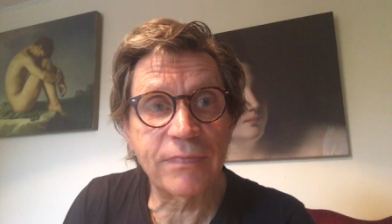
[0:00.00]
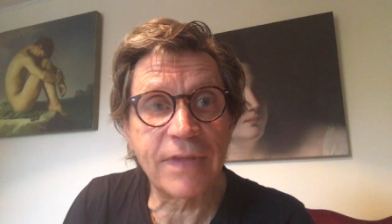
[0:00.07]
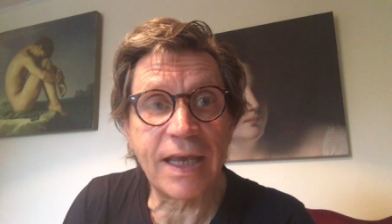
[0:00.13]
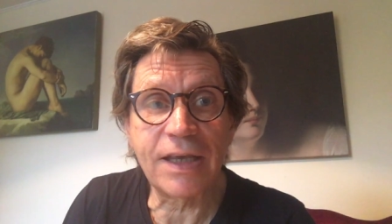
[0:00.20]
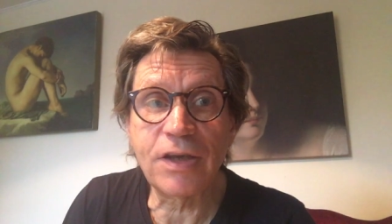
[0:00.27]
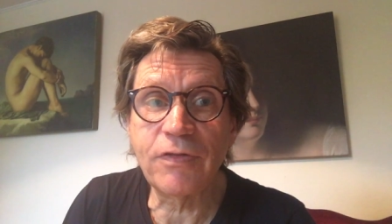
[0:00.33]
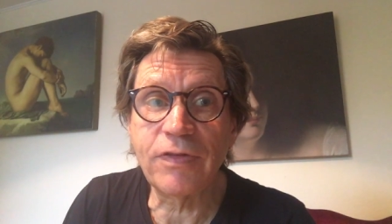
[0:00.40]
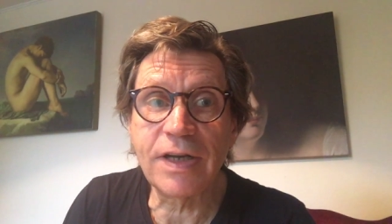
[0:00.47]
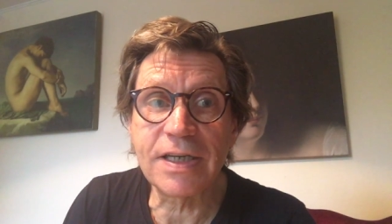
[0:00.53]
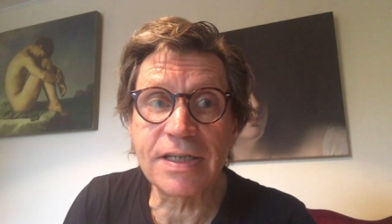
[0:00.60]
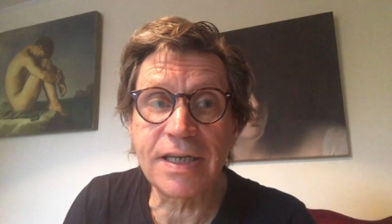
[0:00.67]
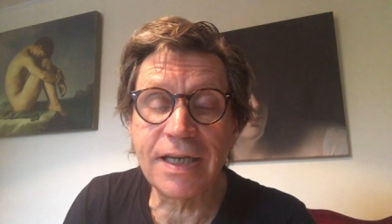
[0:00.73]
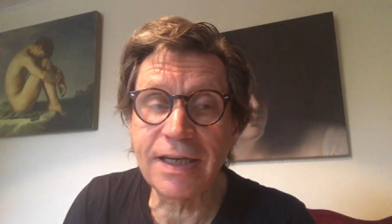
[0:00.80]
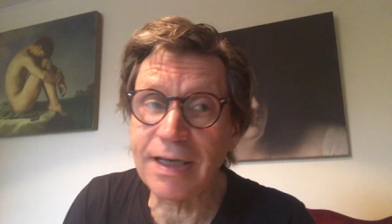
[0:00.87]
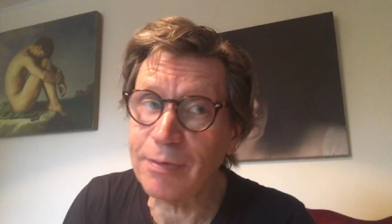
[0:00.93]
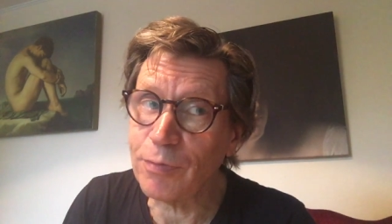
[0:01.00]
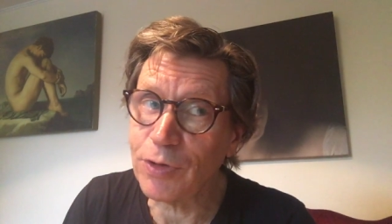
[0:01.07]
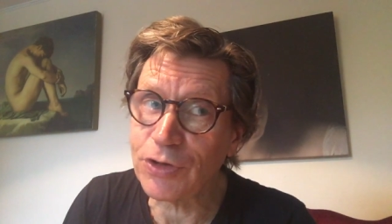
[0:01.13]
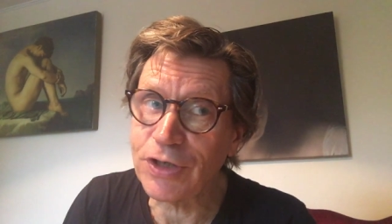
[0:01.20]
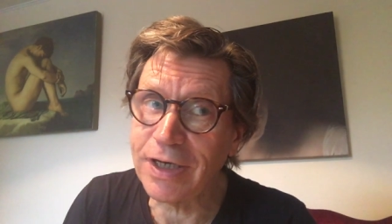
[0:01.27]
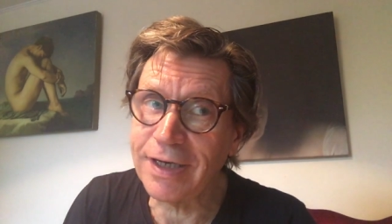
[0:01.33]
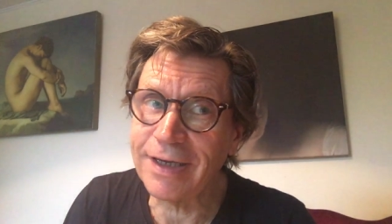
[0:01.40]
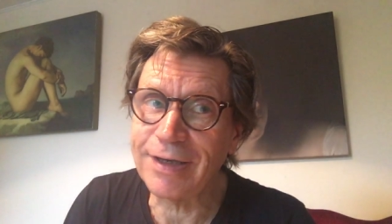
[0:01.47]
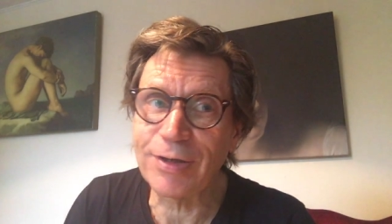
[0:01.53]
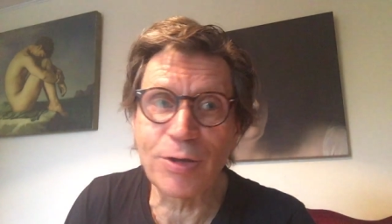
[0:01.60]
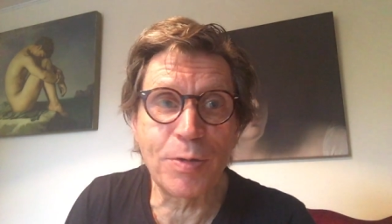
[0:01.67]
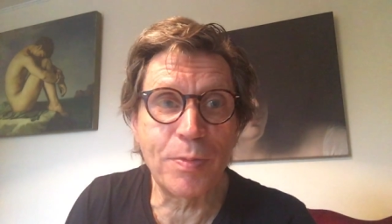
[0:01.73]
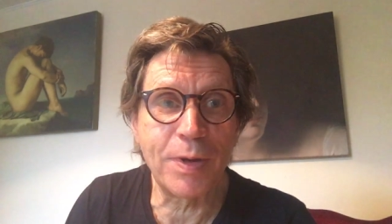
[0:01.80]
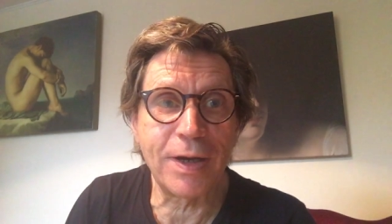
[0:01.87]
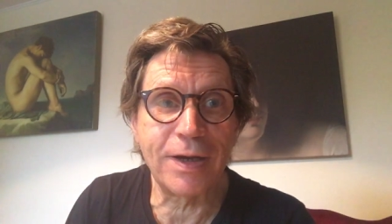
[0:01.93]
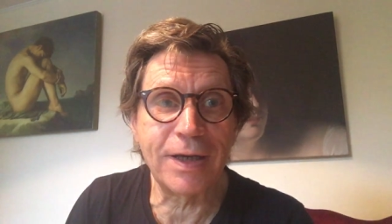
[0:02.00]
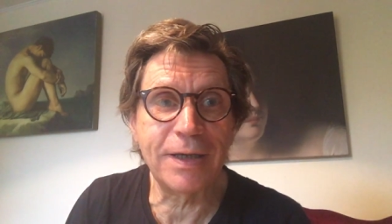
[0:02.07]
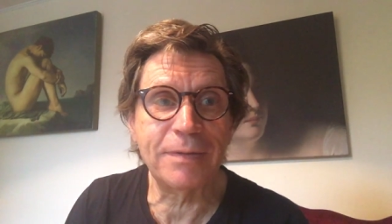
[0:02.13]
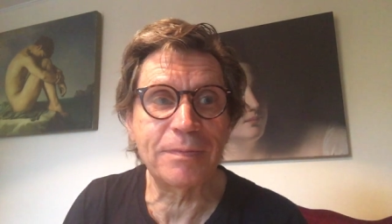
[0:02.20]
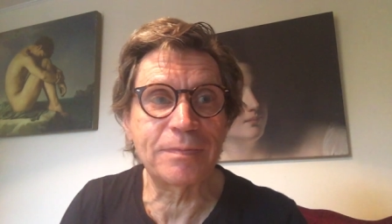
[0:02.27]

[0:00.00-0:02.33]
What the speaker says: Thank you for listening and watching. Goodbye.